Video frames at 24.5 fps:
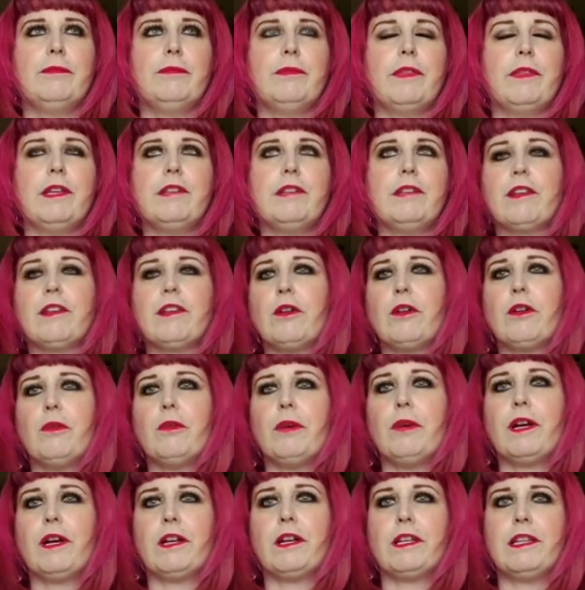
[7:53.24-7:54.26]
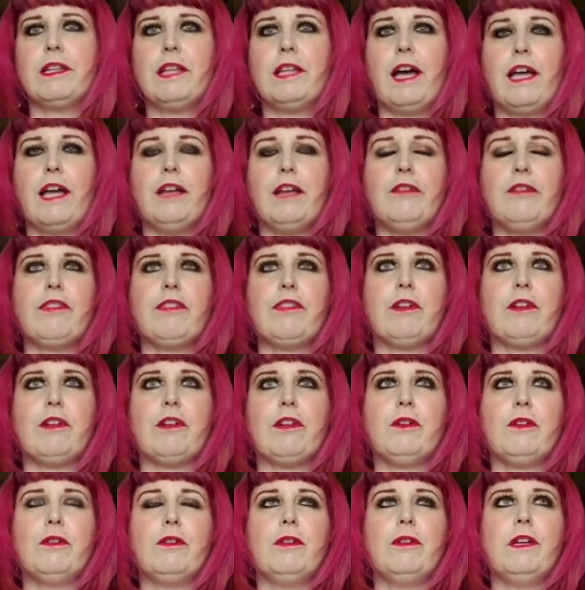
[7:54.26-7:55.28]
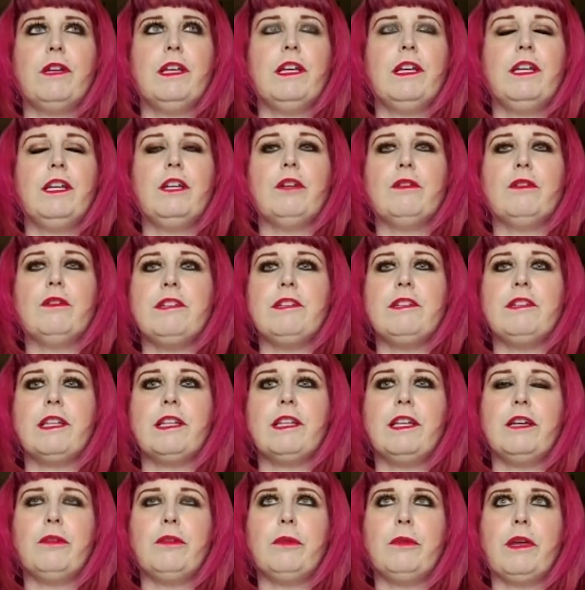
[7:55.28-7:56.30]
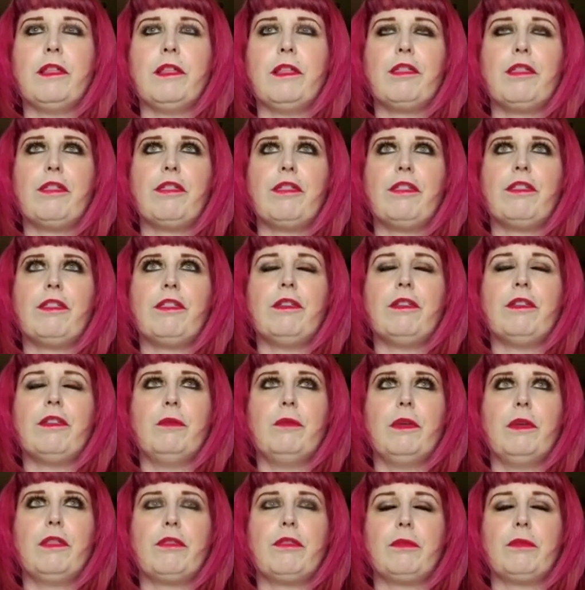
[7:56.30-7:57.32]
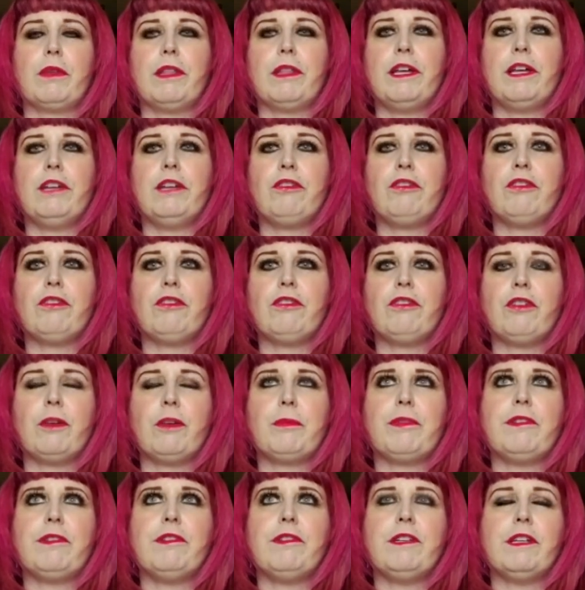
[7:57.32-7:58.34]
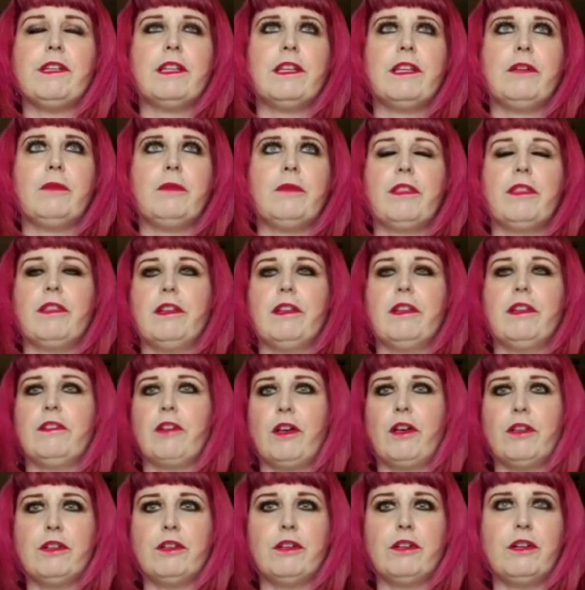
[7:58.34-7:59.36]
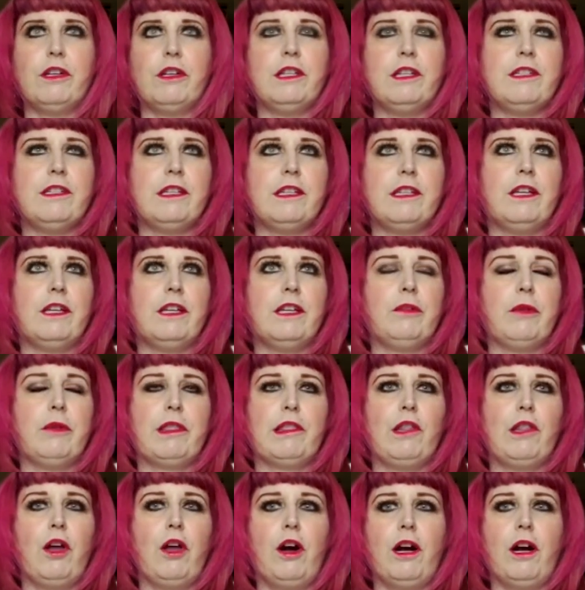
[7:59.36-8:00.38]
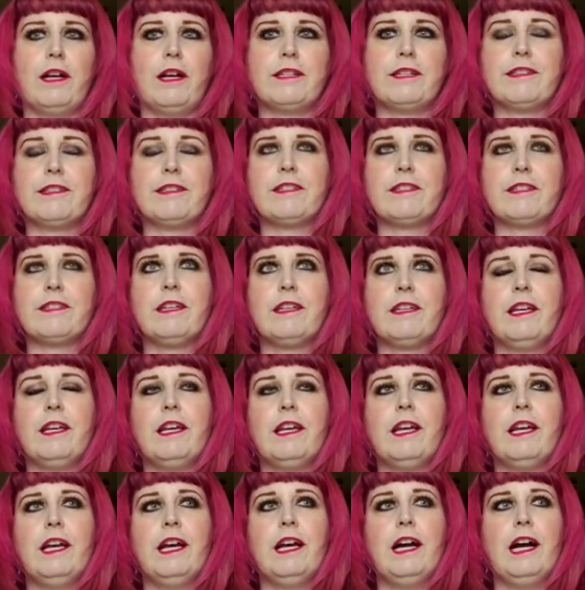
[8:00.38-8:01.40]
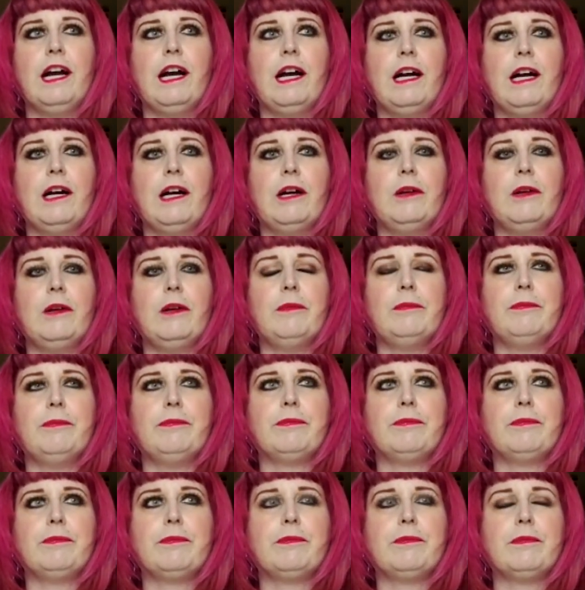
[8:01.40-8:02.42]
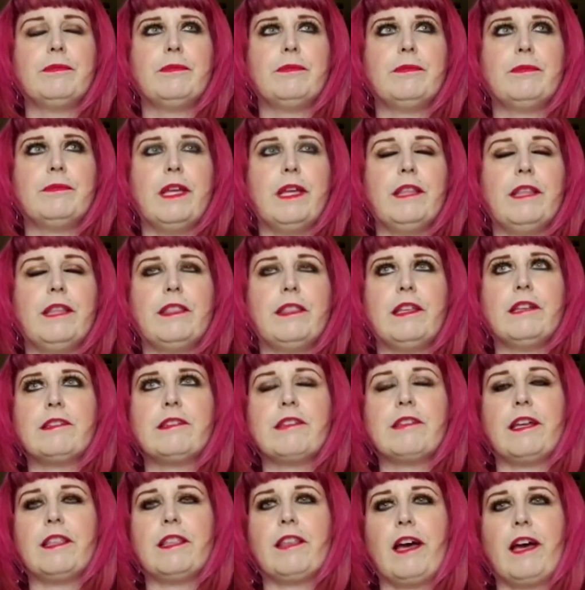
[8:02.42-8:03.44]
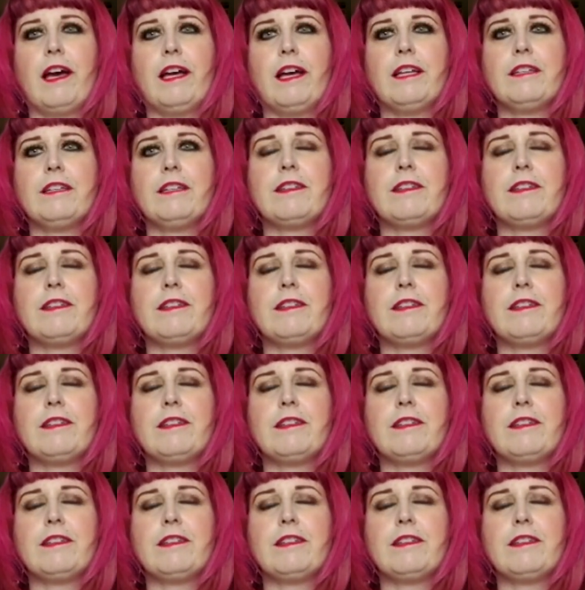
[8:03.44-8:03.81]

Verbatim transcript: things that are going on in life. So, you know, dealing with relationships, dealing with adulthood, dealing with loss, and things like that.